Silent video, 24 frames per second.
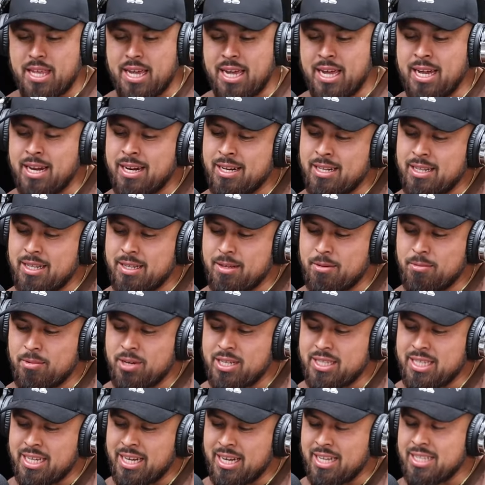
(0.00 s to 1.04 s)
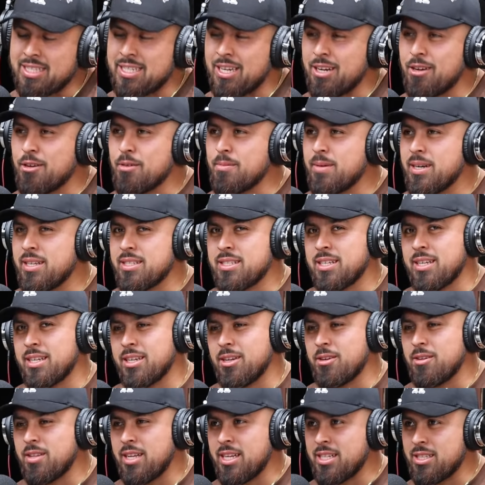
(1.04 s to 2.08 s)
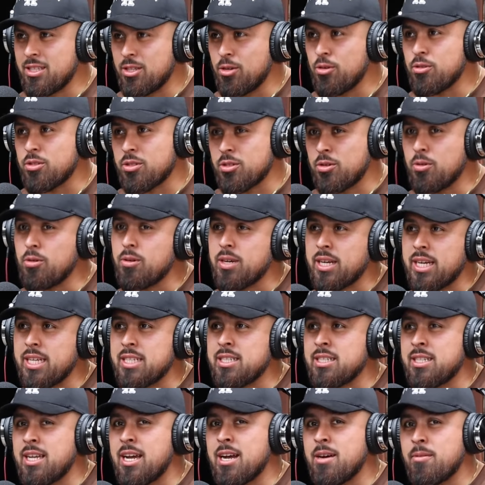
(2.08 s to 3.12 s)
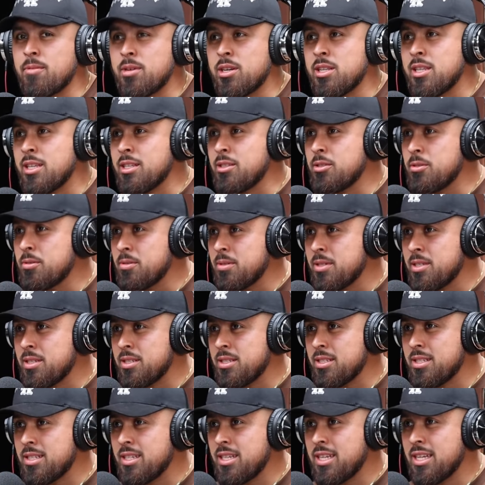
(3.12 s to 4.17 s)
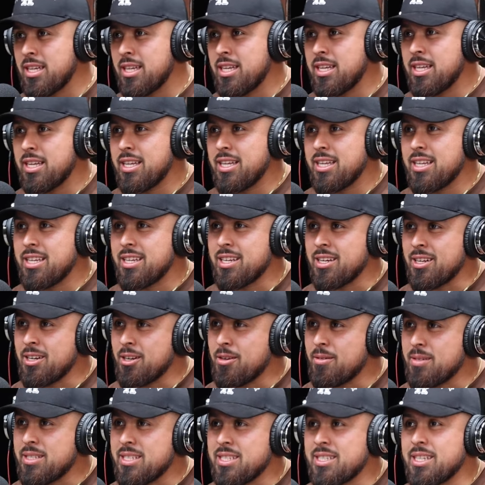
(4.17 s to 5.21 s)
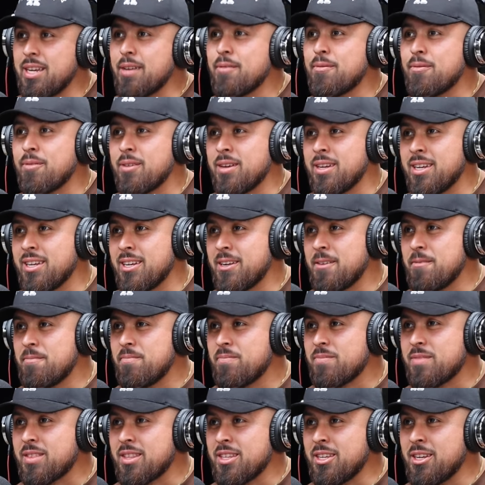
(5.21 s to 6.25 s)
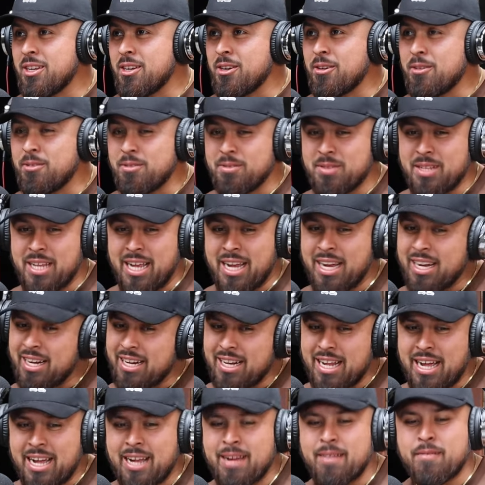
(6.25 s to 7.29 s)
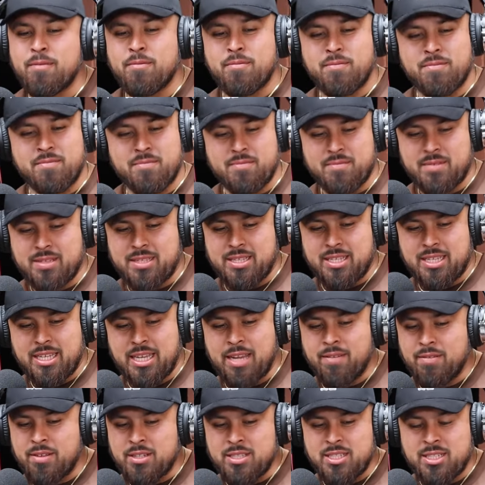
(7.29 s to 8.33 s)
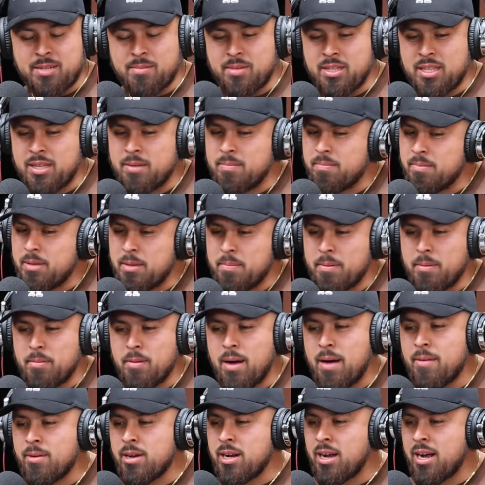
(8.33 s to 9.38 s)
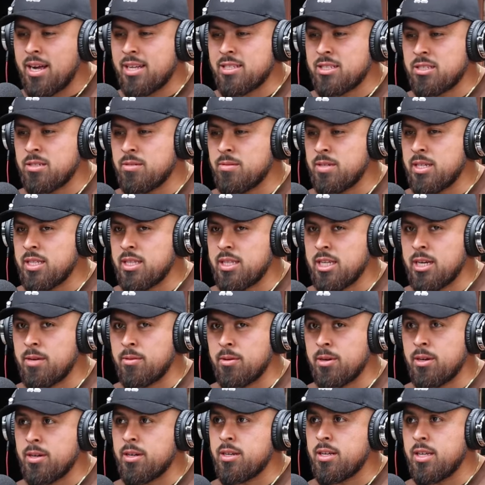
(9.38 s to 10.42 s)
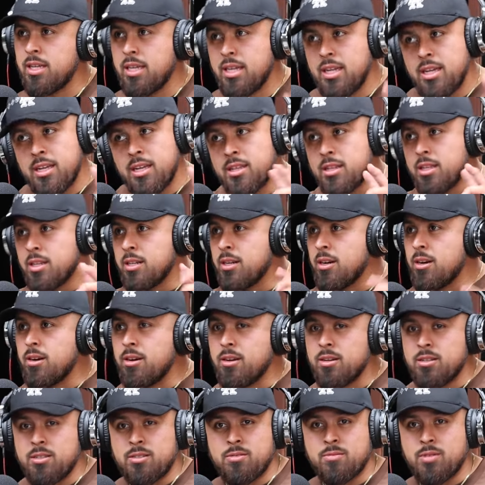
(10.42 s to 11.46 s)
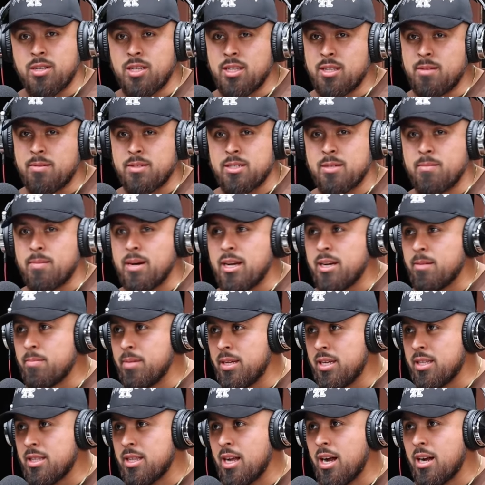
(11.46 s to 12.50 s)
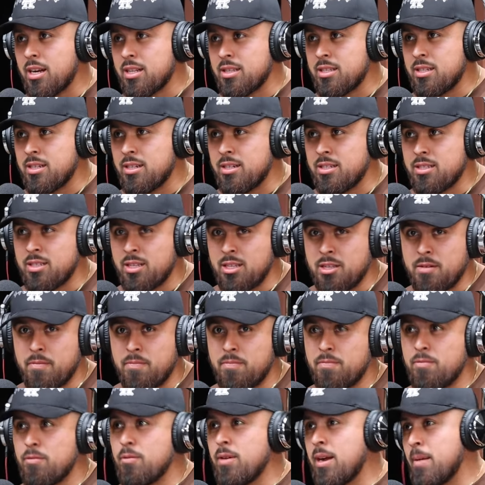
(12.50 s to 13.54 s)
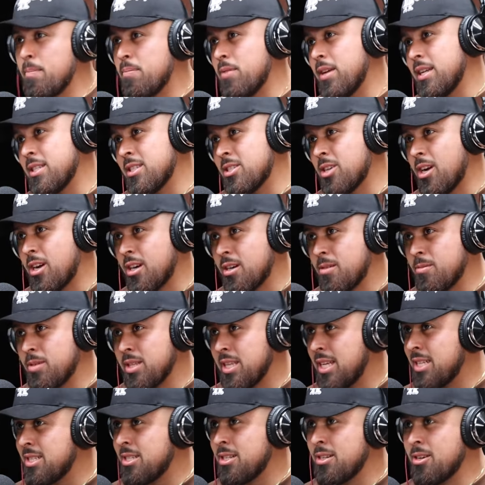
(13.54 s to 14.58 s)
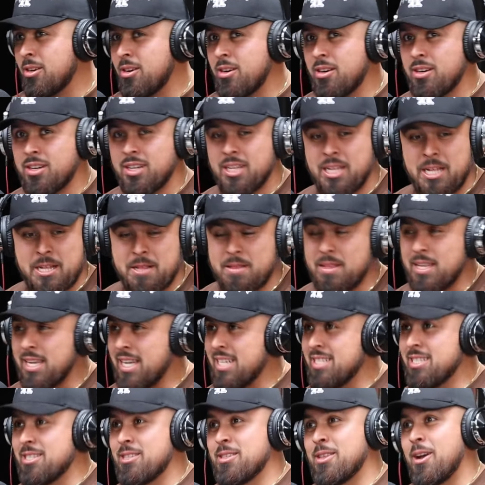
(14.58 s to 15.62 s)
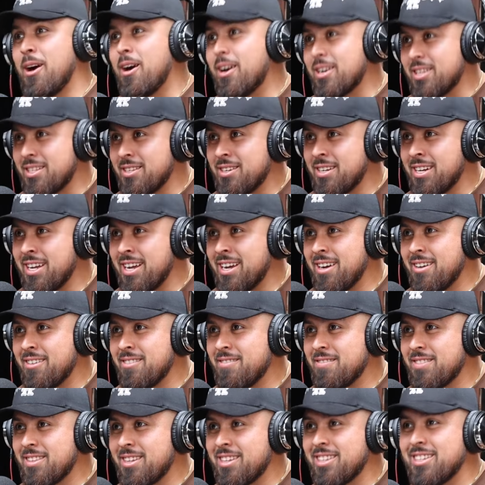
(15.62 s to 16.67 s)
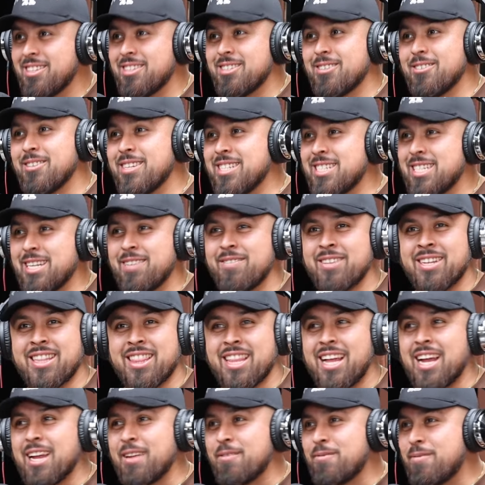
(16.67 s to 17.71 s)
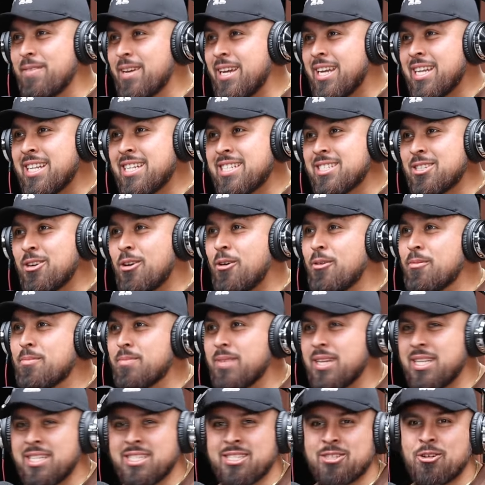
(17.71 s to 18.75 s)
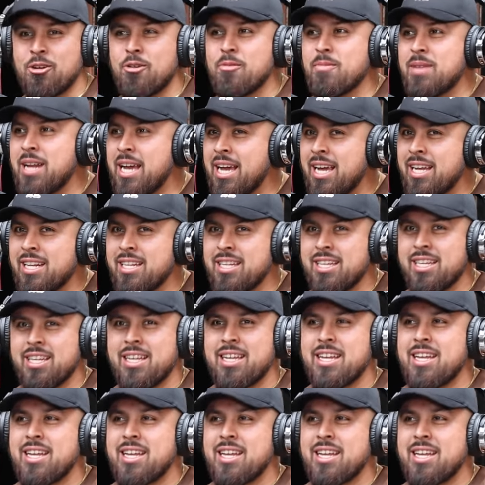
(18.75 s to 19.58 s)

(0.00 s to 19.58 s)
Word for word: And one thing I tell everybody is like, yo, like those cool kids now, what are they doing? You know, it's different. Yeah. You know, I I've even some of the, the people I went to high school with, they were the nerds. One of them is about to be a doctor. The other fool I played soccer with that's a nerd is a doctor now. The other dude is living life in his home in his homeland.